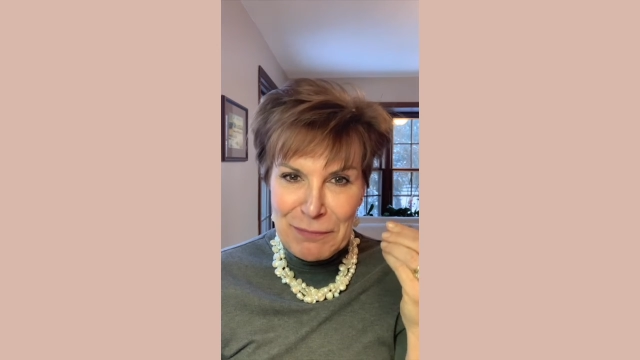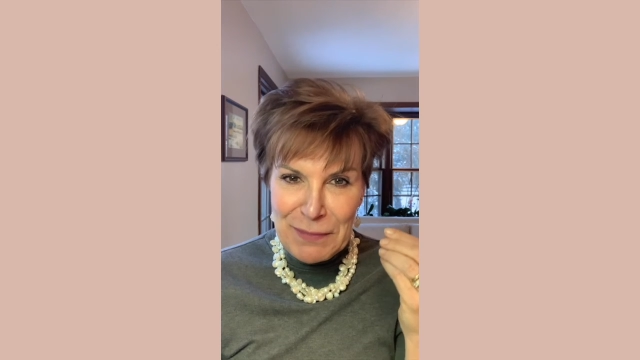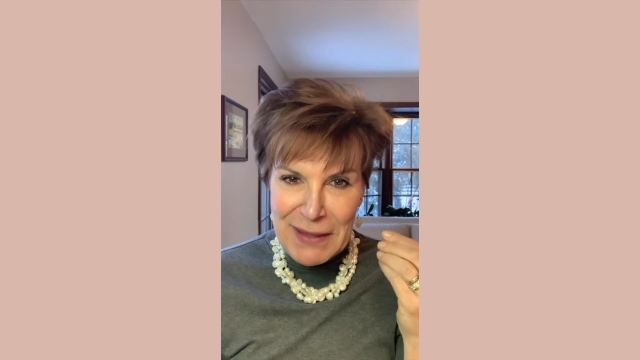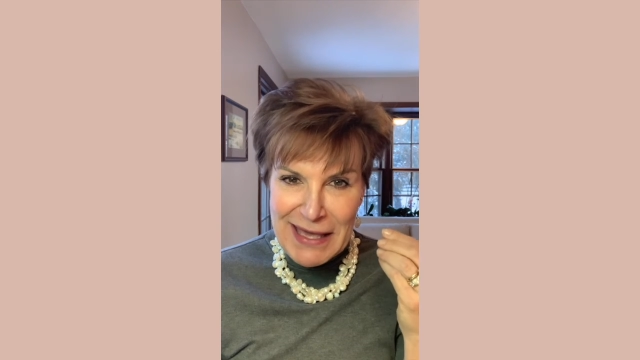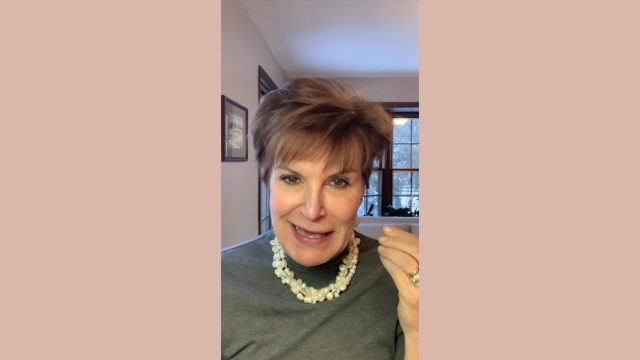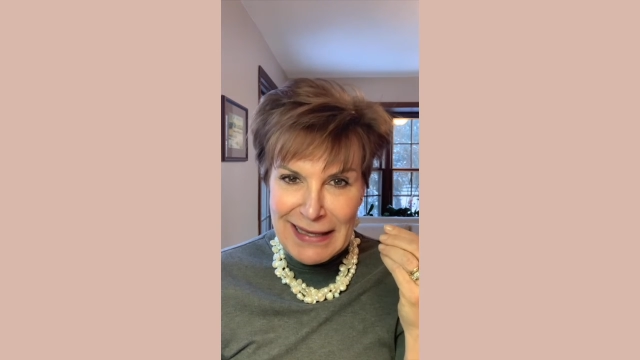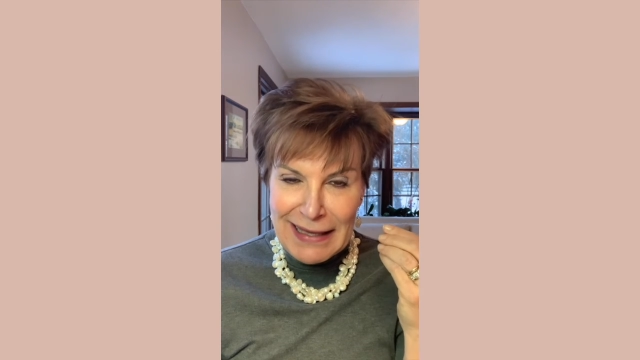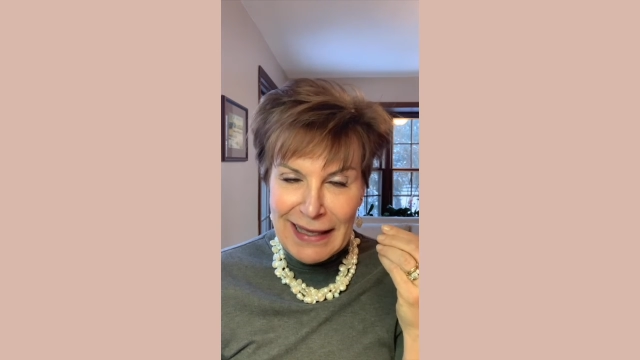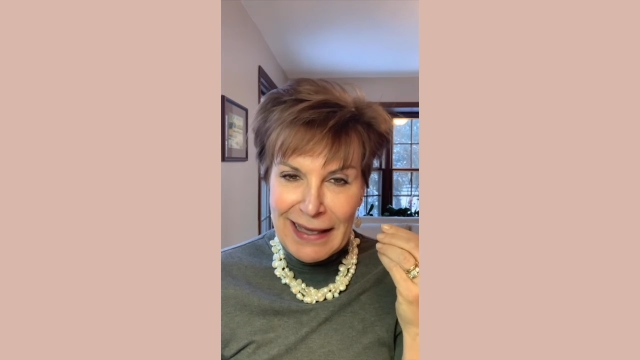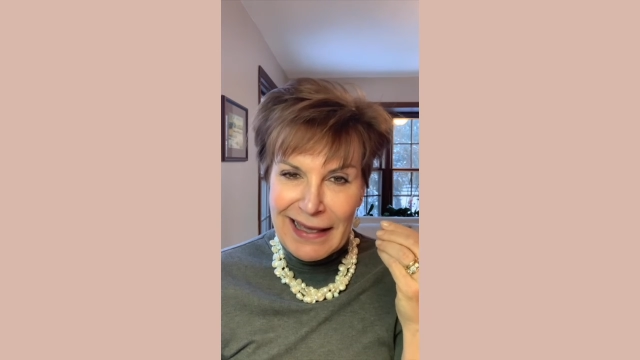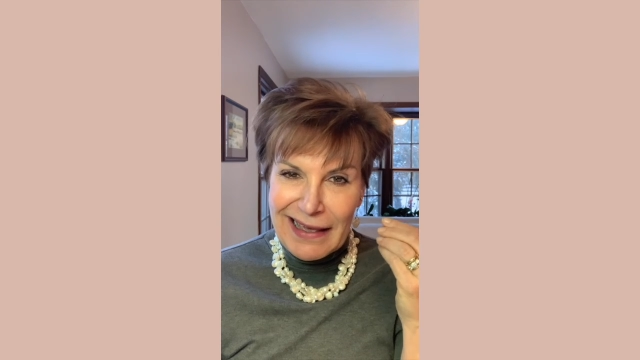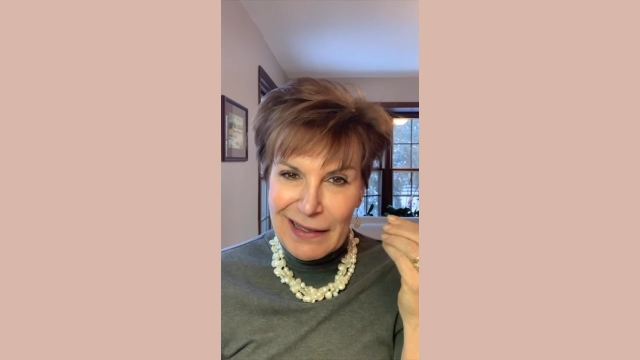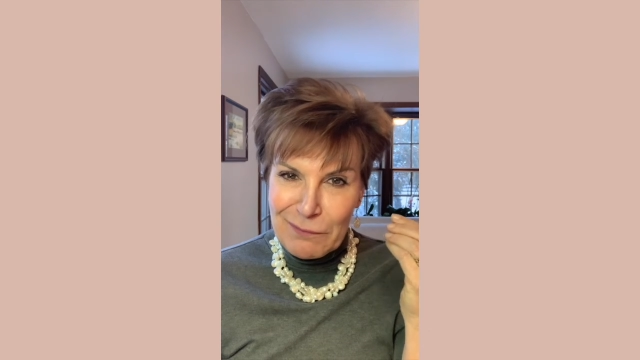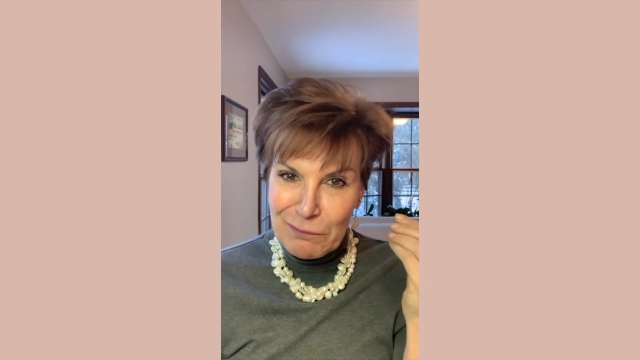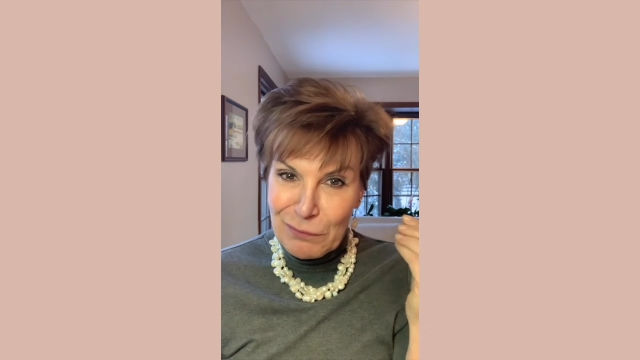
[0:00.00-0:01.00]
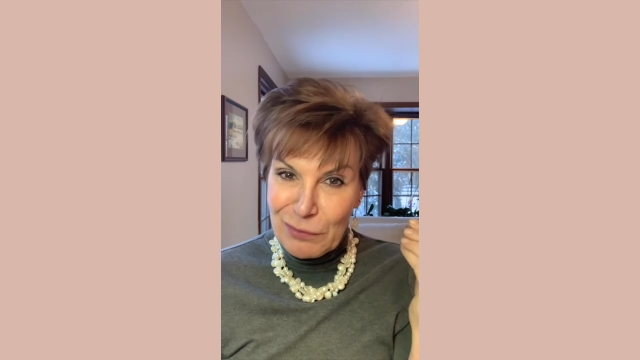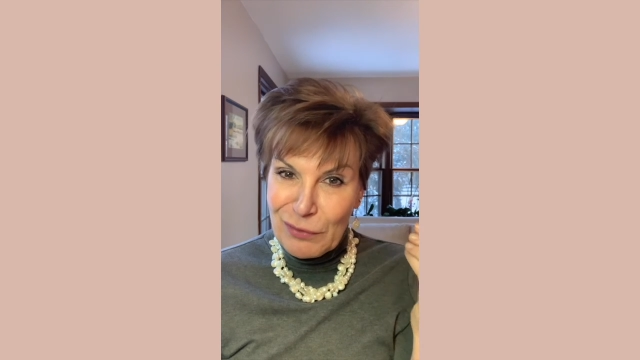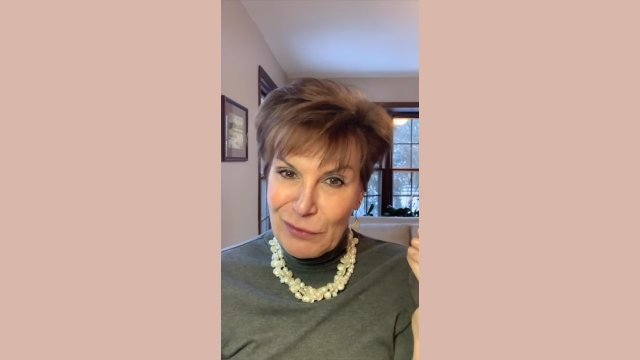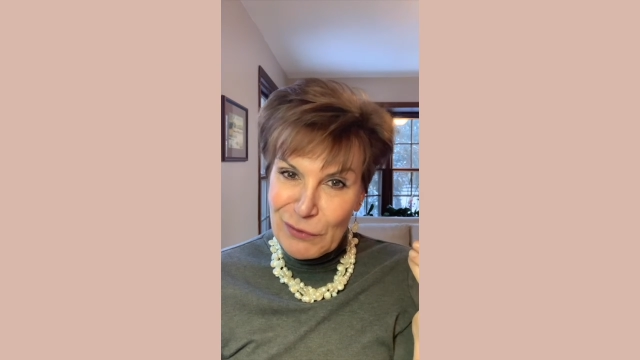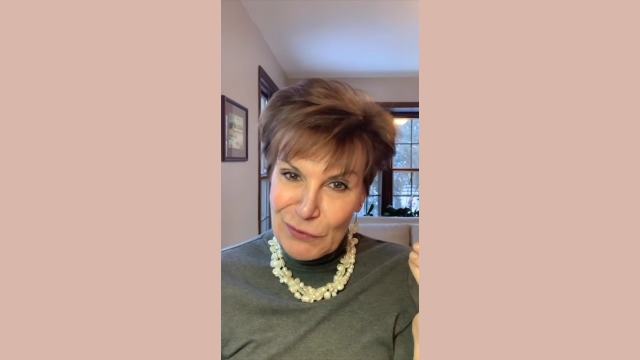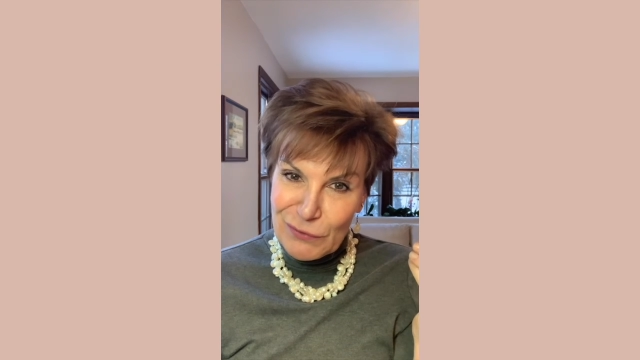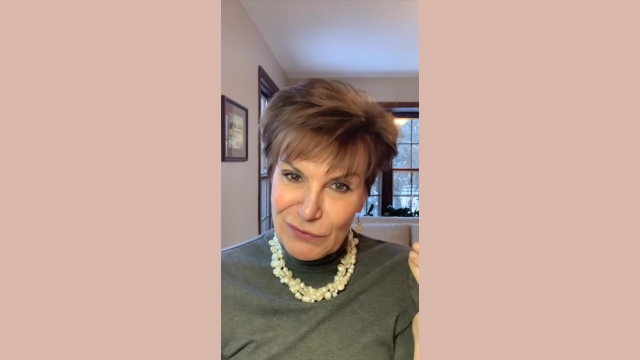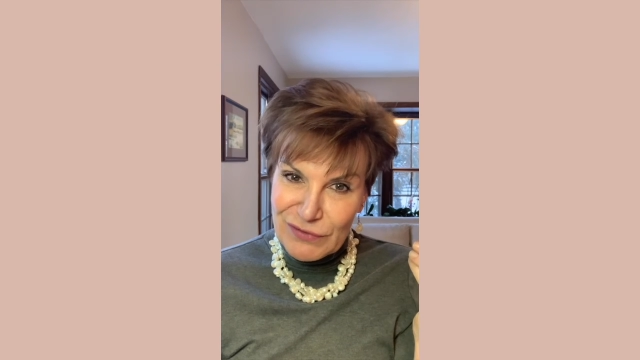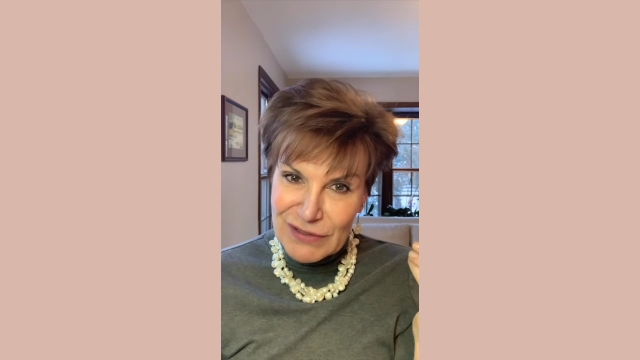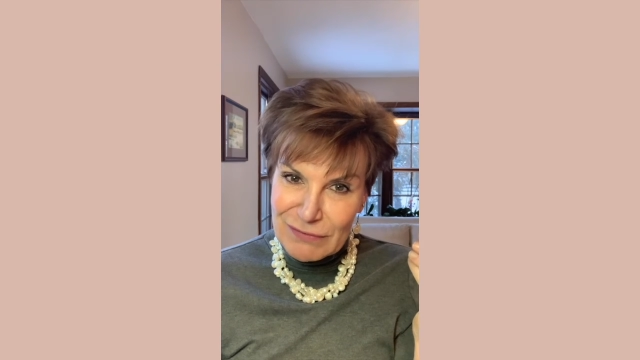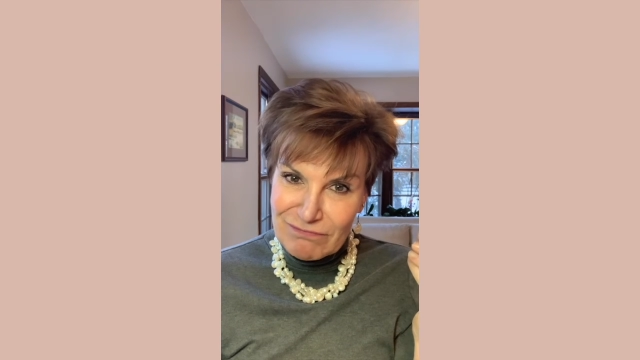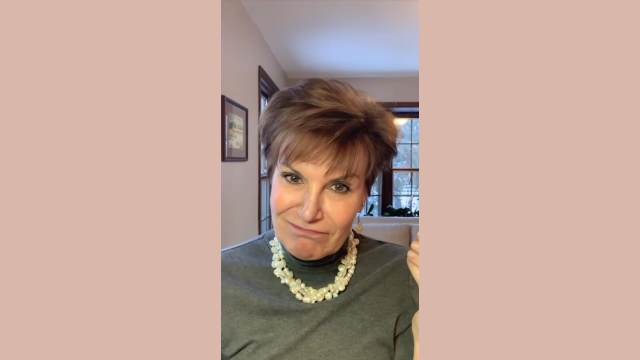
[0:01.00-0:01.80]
being improved.